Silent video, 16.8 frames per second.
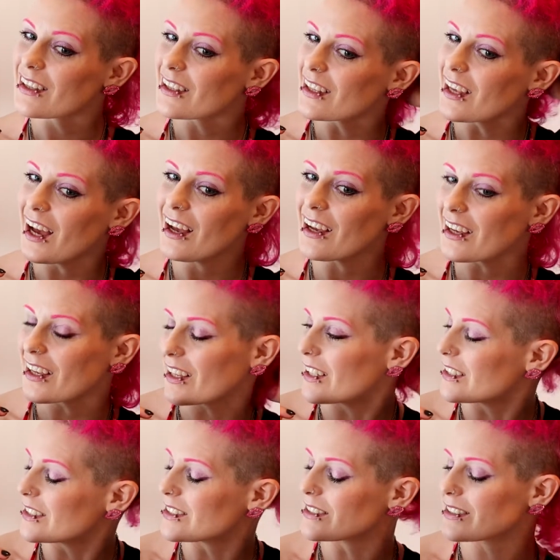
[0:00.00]

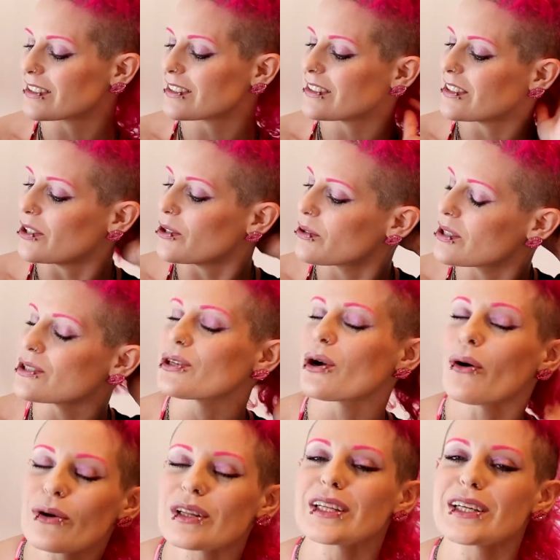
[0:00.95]
Yes. You can
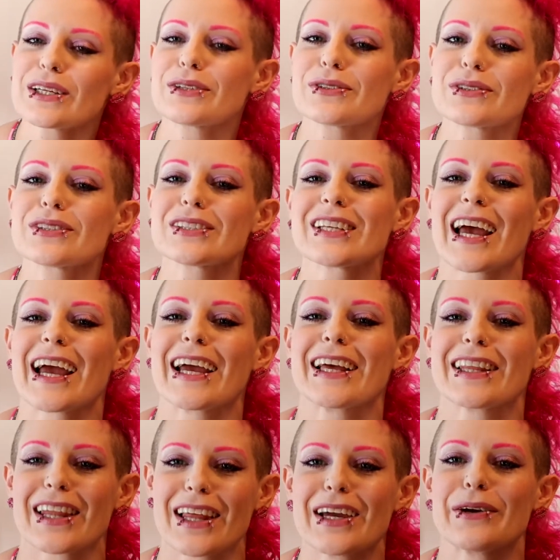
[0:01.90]
totally use
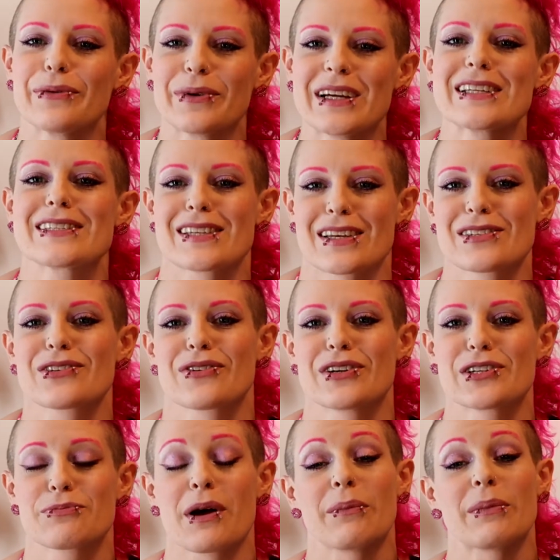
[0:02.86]
a lightweight
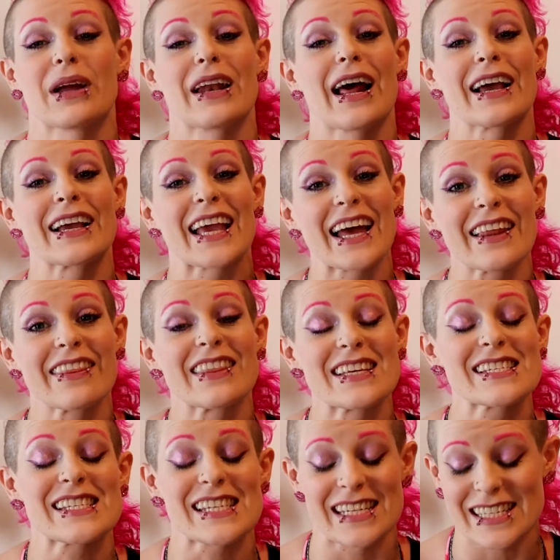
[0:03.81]
sunscreen sponge. Again,
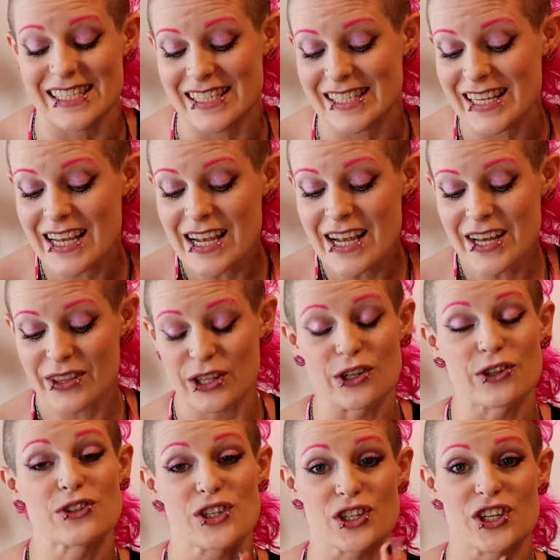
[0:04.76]
this is the
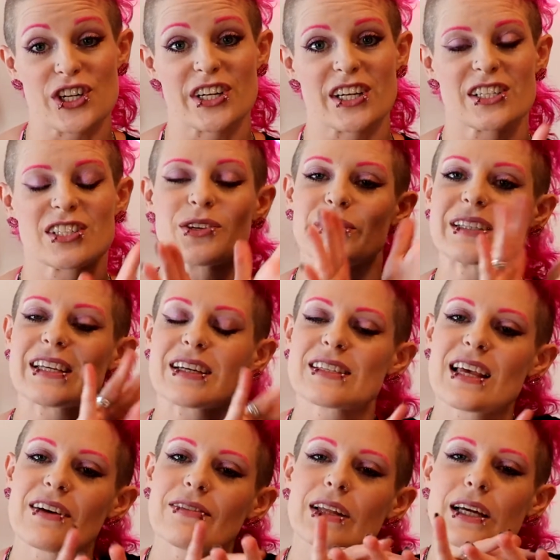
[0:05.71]
Neutrogena, so it
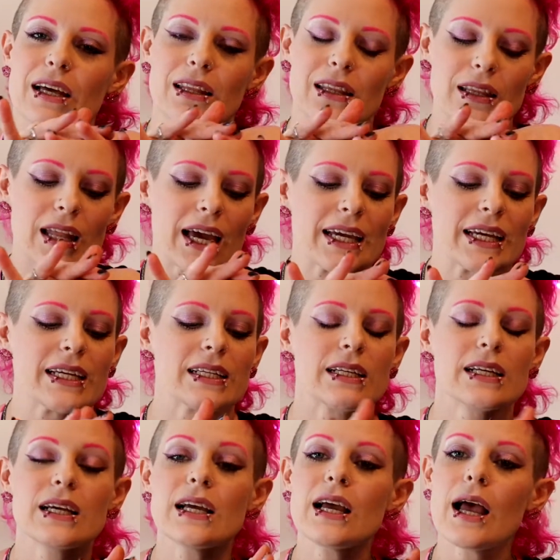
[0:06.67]
does have like a light,
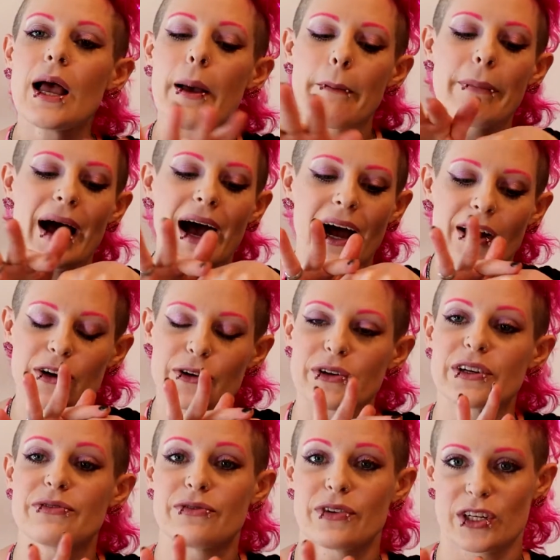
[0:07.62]

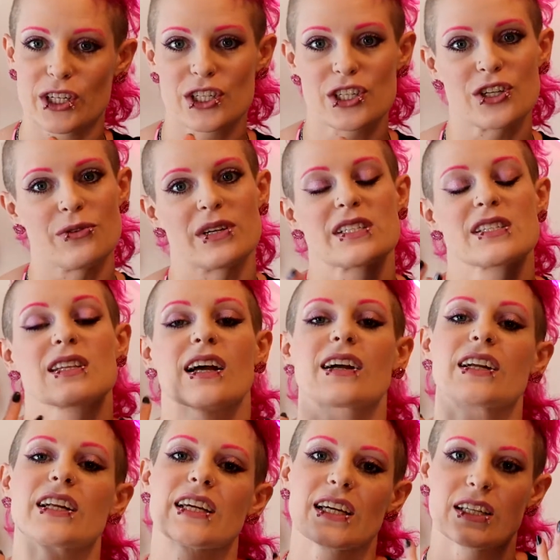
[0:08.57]
powdery finish to it. It's not
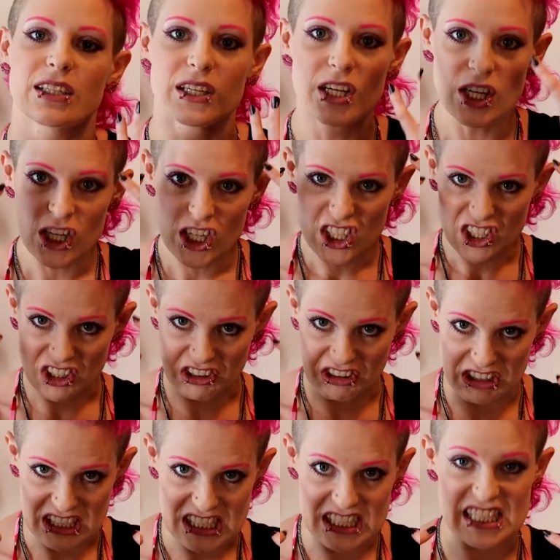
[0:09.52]
gonna get
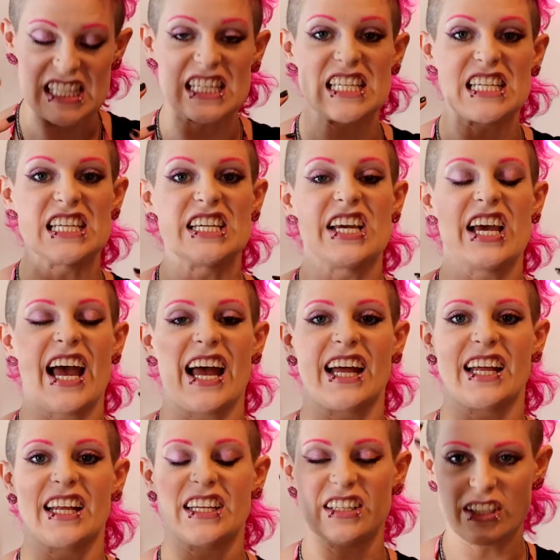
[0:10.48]
greasy
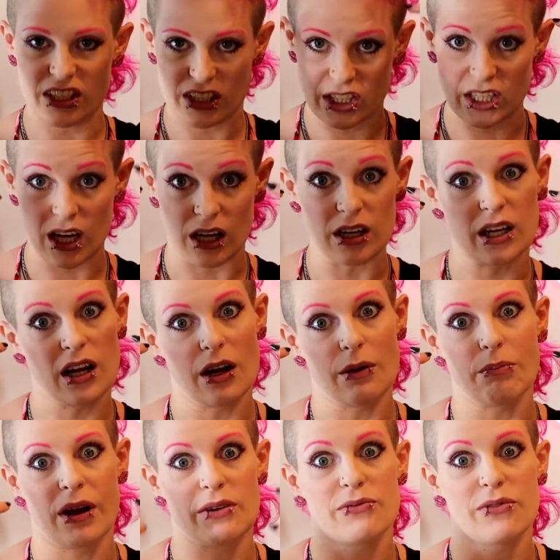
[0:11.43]
and gunk
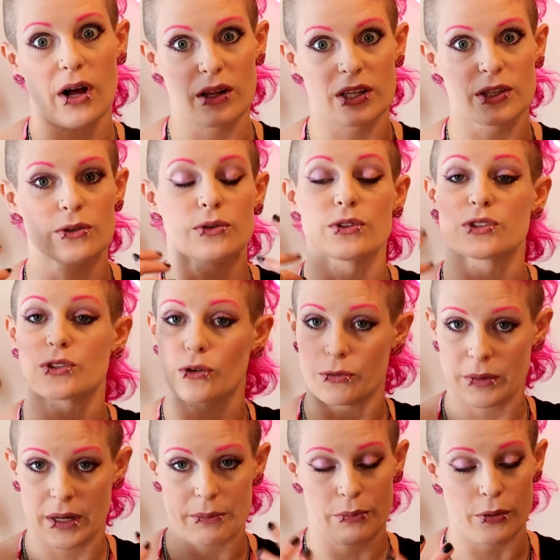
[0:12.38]
up my follicles or
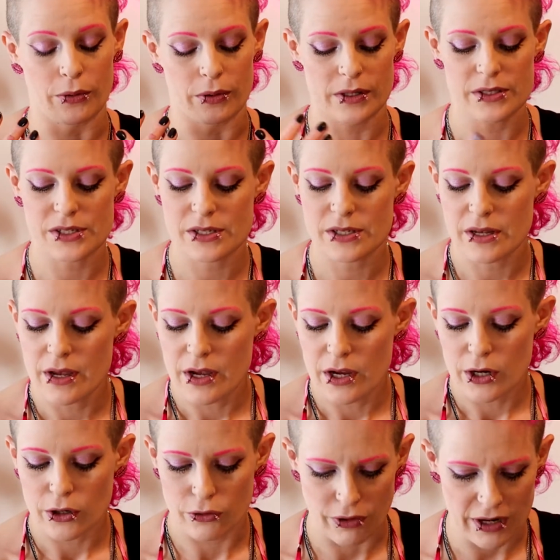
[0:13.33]
my pores.
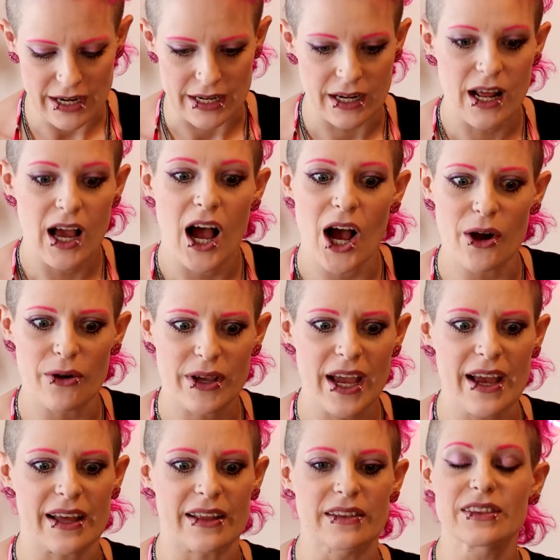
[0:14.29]
Great.
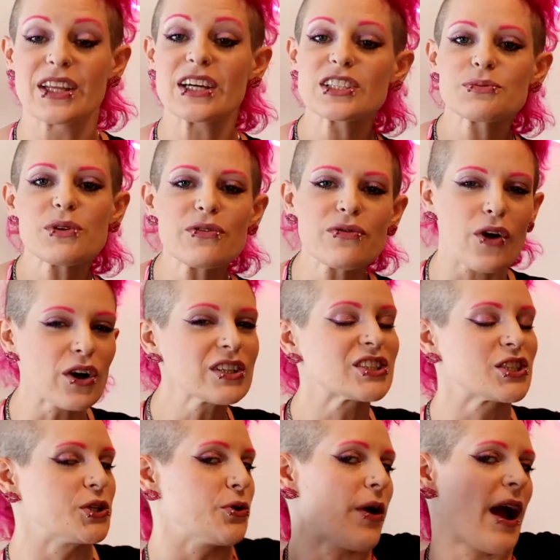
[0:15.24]
Okay, let's move on
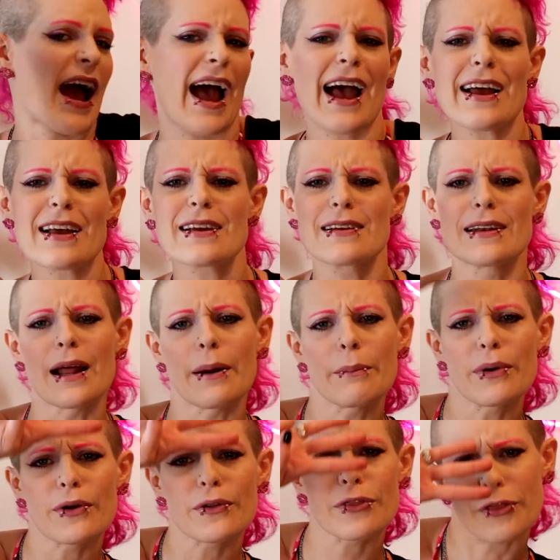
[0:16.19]
to hack
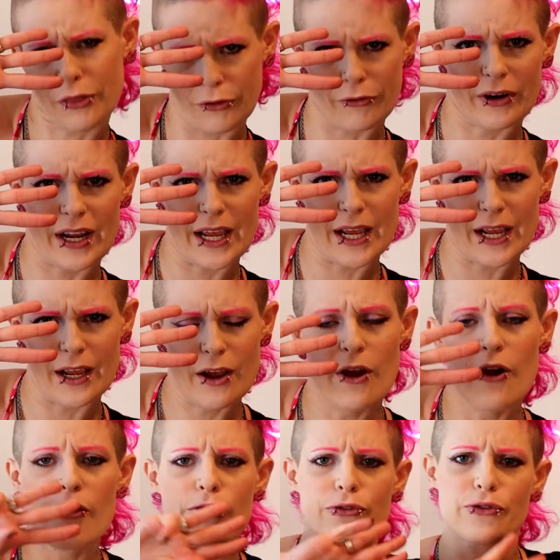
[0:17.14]
number 3,
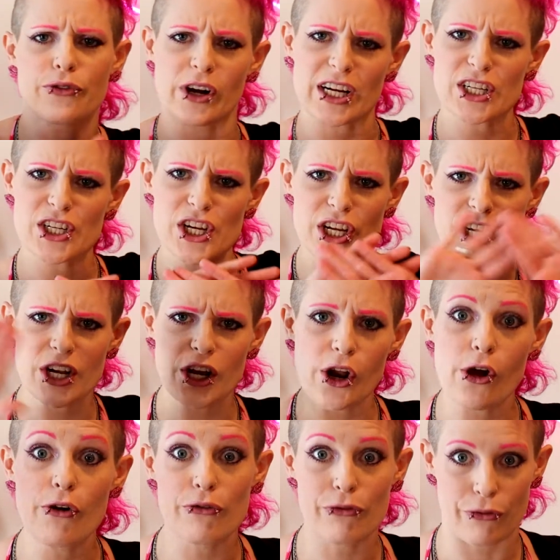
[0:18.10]

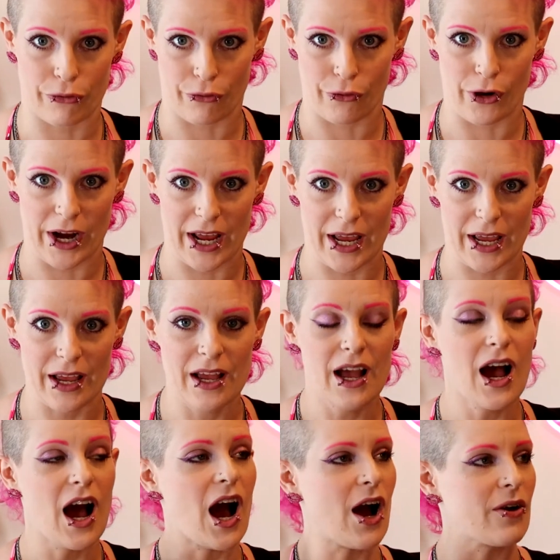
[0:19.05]
friction free.
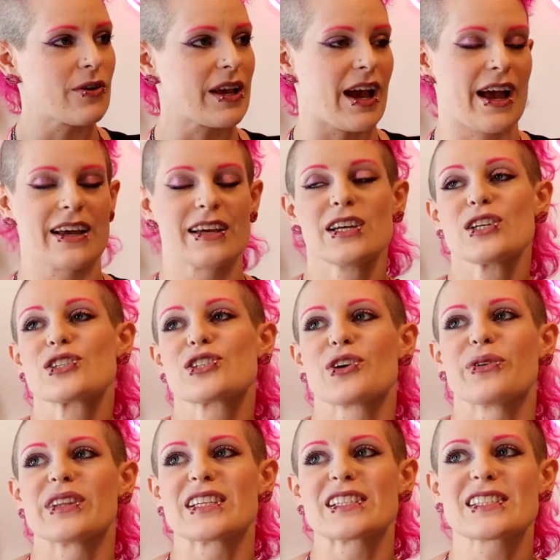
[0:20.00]
Okay,
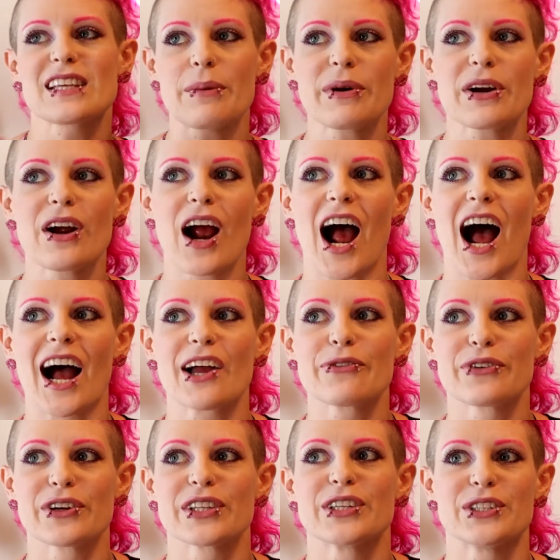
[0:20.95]
so in the summer, I
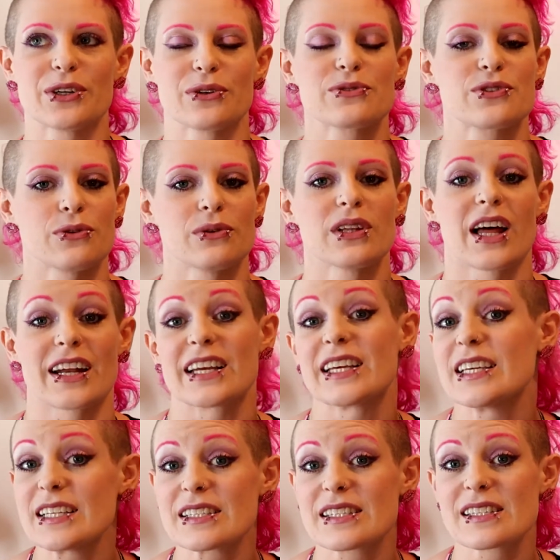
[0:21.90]
really don't do a lot
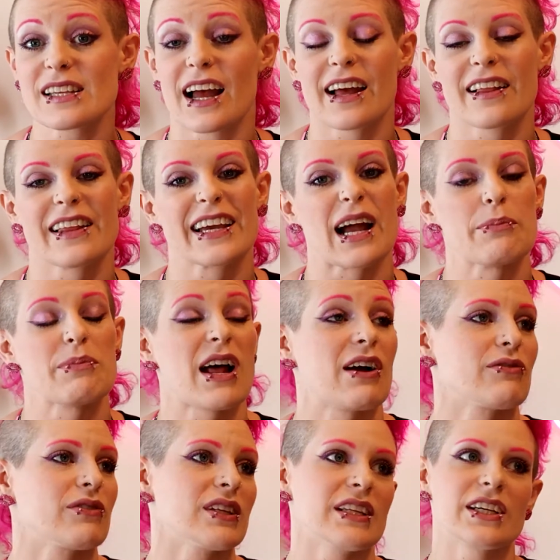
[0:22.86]
of heat styling. I'm
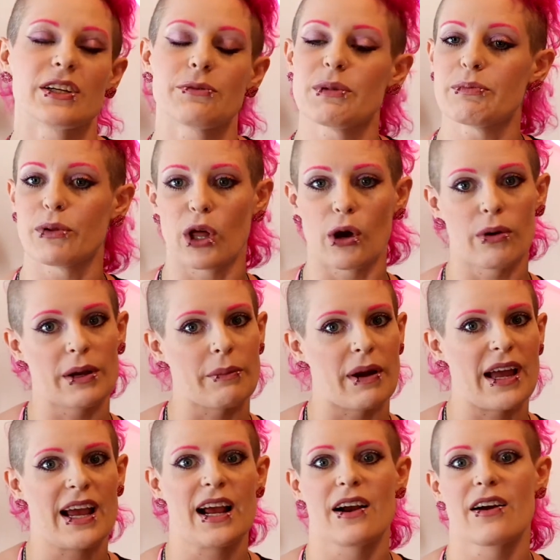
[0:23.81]
not really gonna be blowing
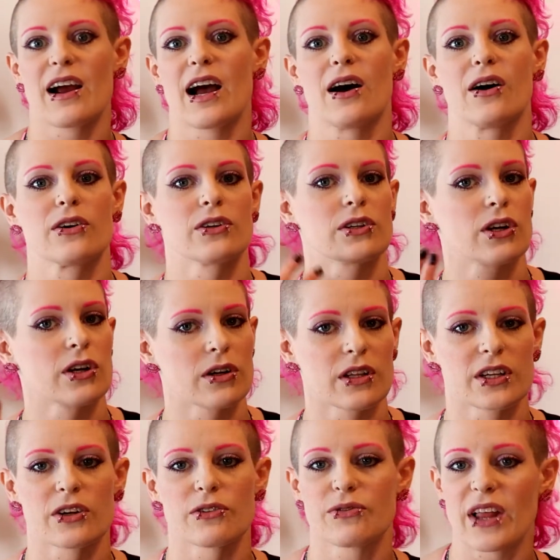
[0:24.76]
my hair out or
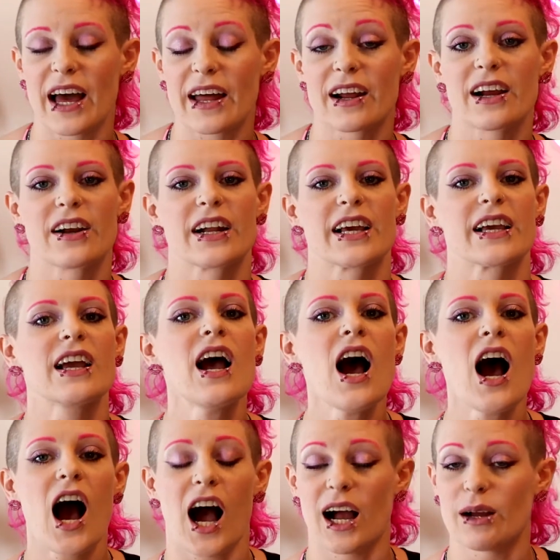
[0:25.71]
curling or flat ironing.
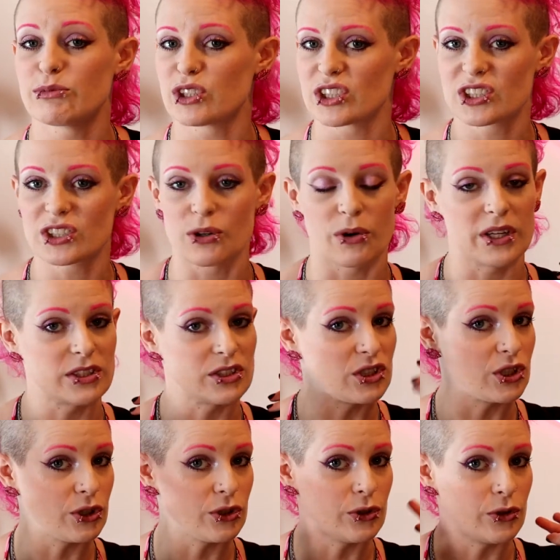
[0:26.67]
I'm just going
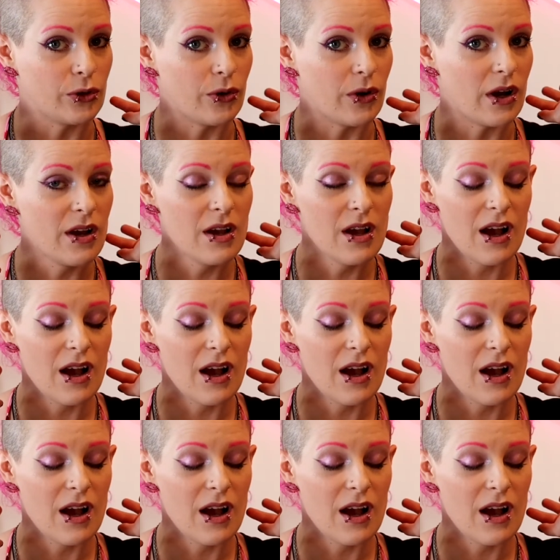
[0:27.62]
to,